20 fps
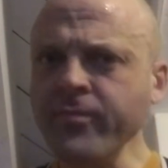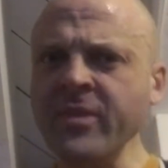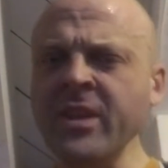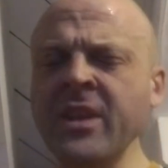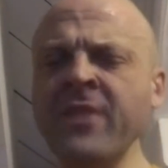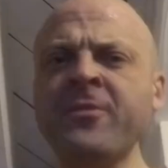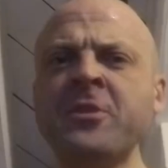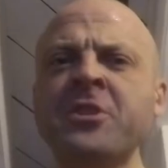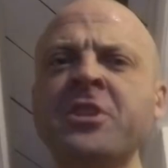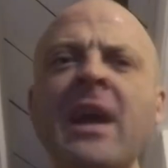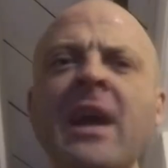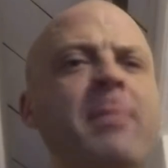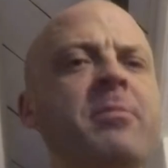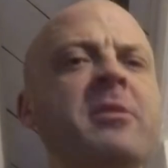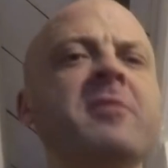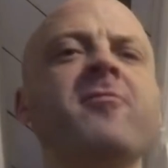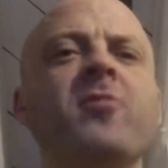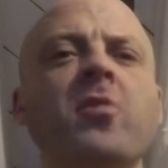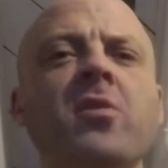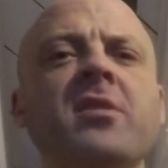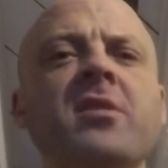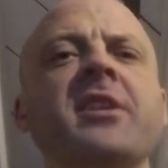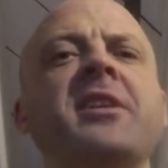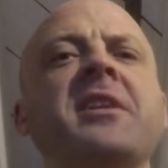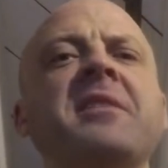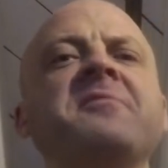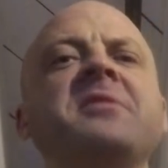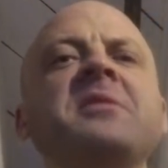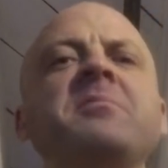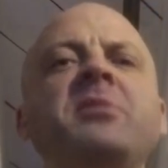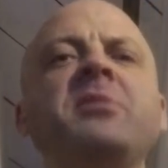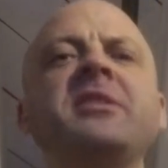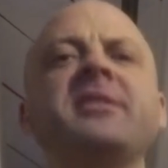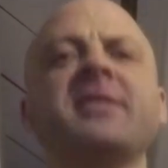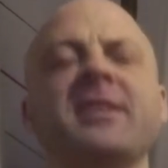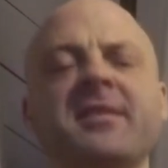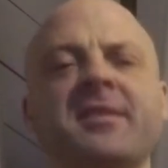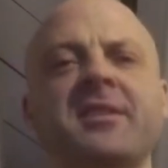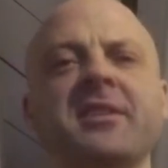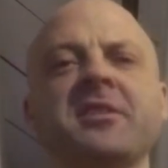if you're shopping for an FTP
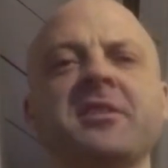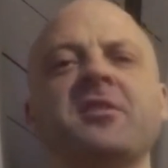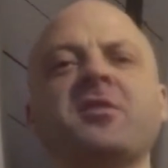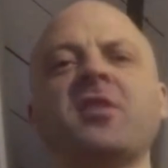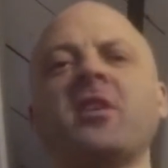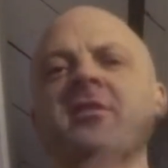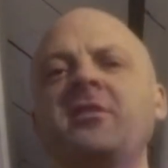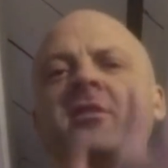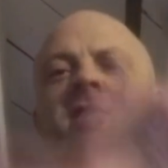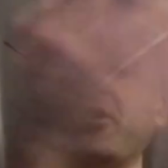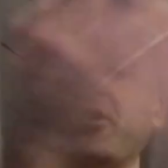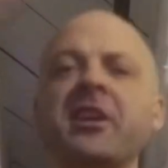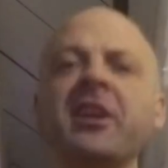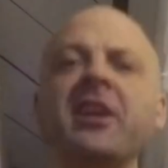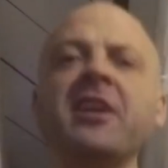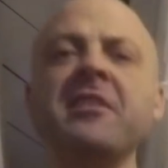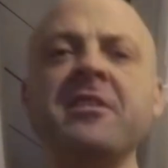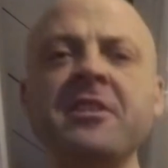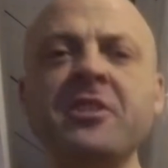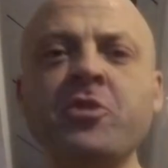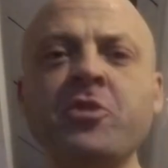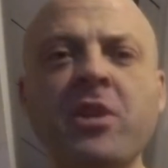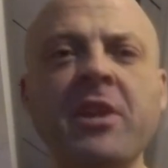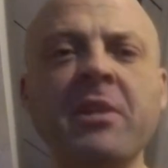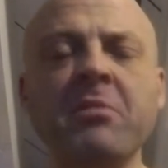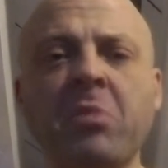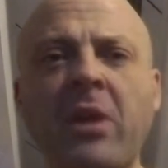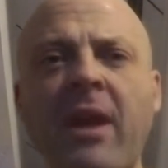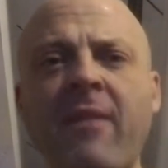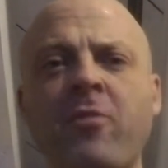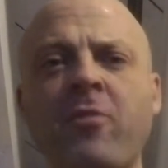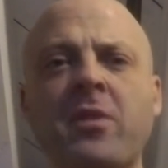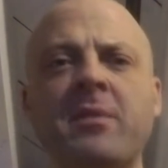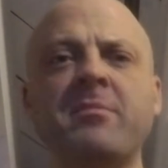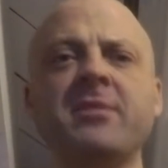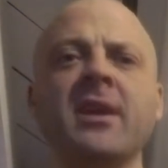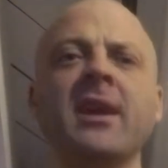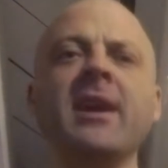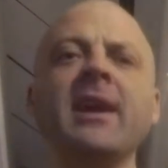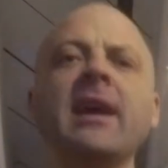test to get started on any of these training
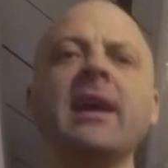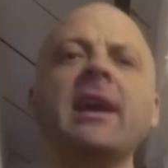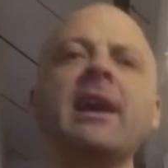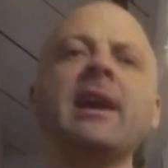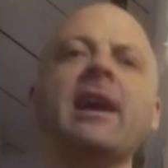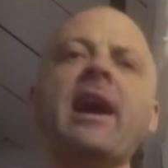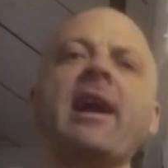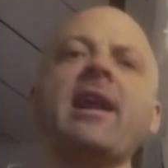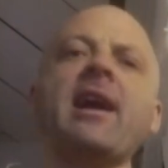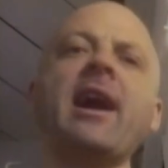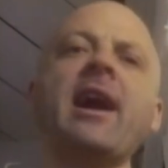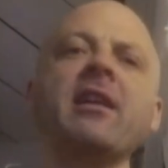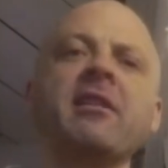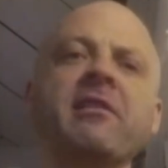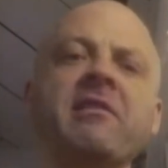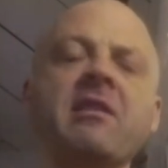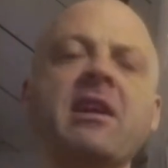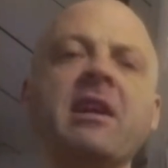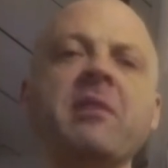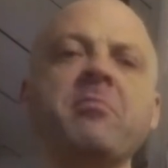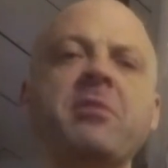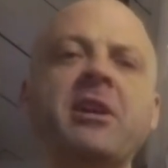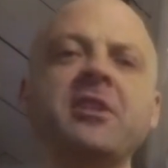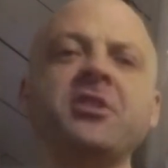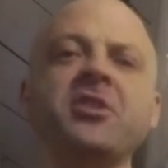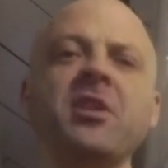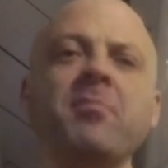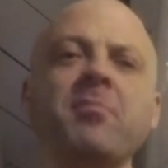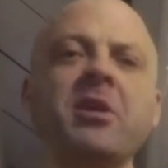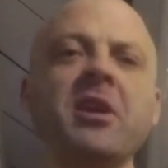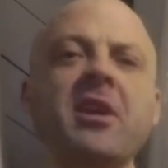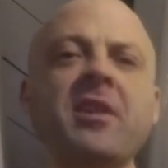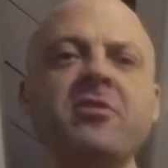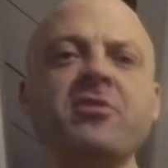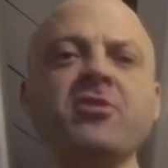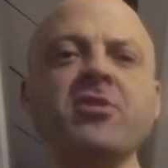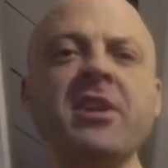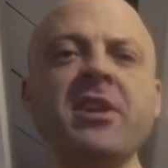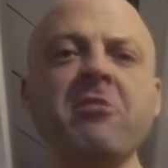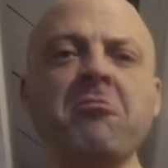platforms, I'd highly recommend jumping on the
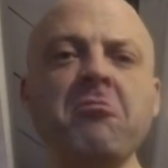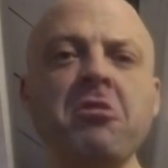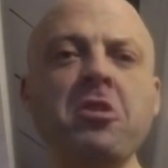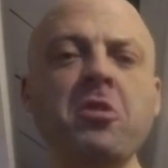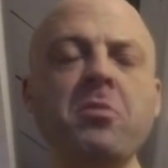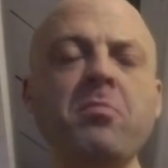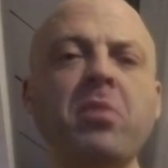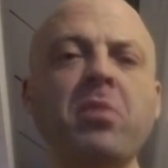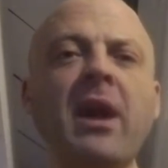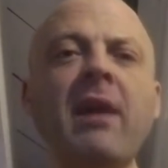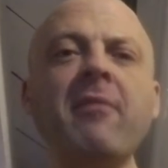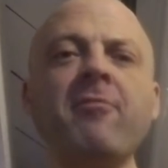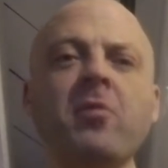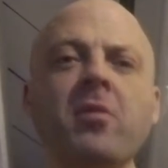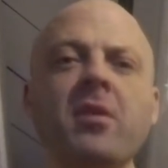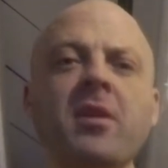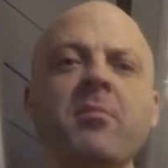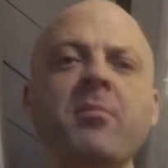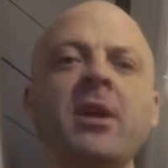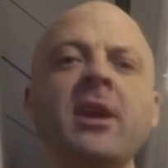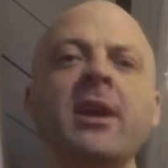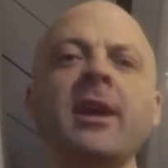TrainerRoad platform,